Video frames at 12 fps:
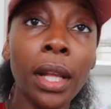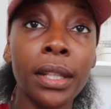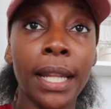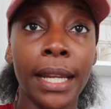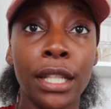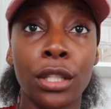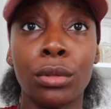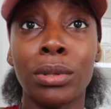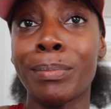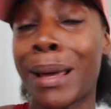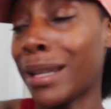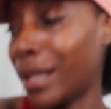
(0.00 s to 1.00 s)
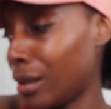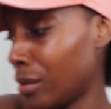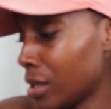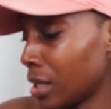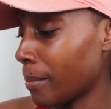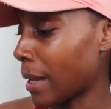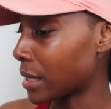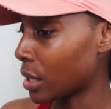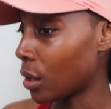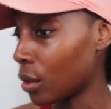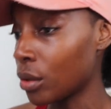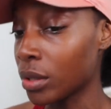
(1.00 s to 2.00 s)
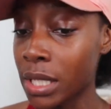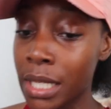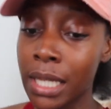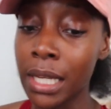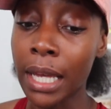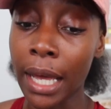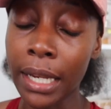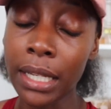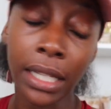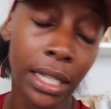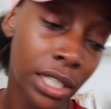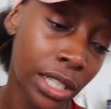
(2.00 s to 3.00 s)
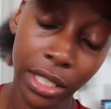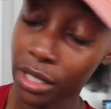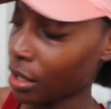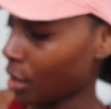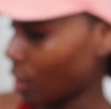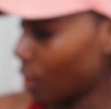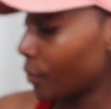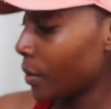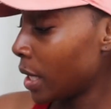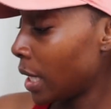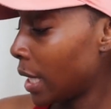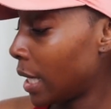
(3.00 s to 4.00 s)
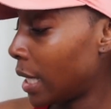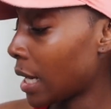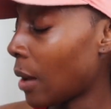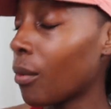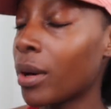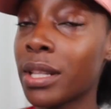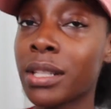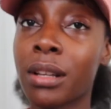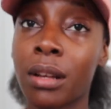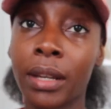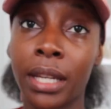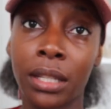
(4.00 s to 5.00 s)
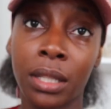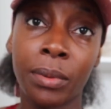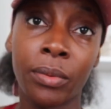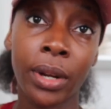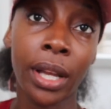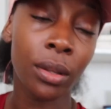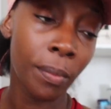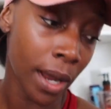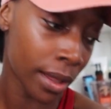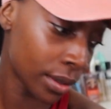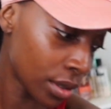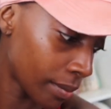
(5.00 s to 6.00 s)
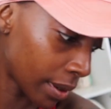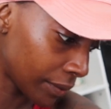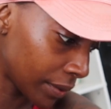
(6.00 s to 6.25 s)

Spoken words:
I need to do is my nails and my toes. I didn't get a chance to go, and I wanted to go ahead and just put regular polish on my